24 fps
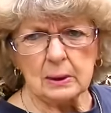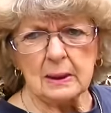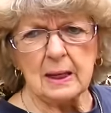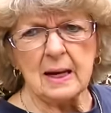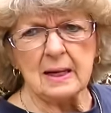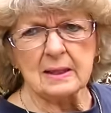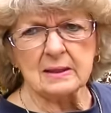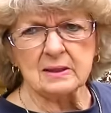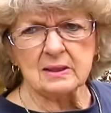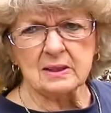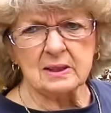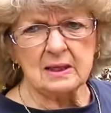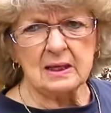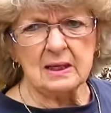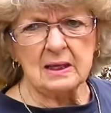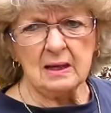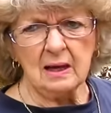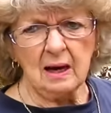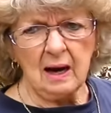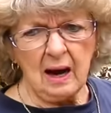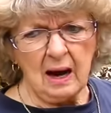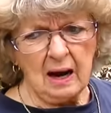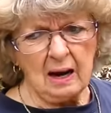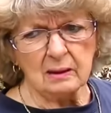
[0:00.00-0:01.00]
when I see.
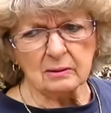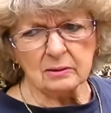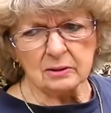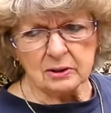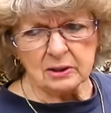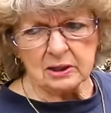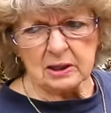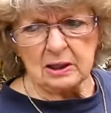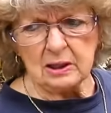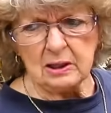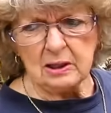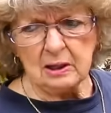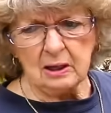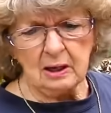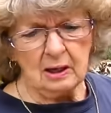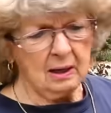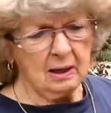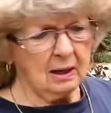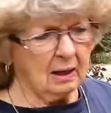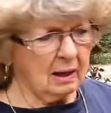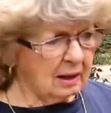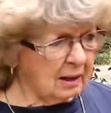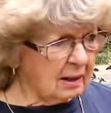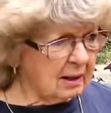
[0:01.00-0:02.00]
I'll see
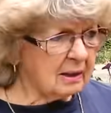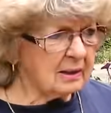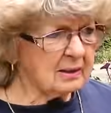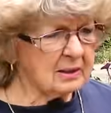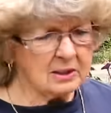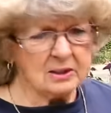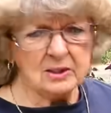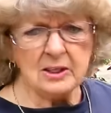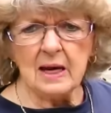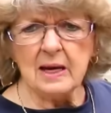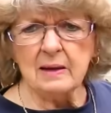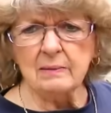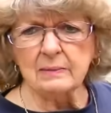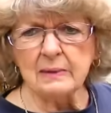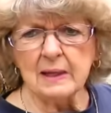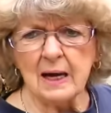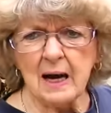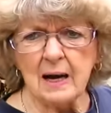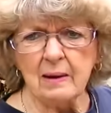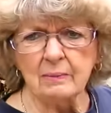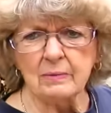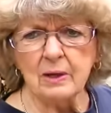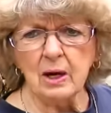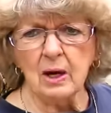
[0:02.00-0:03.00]
the same
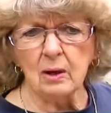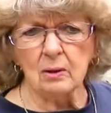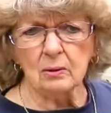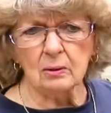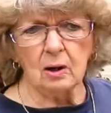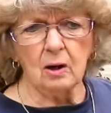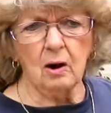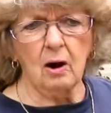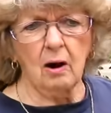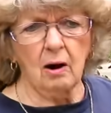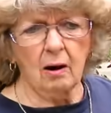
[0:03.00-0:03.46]
time y'all are.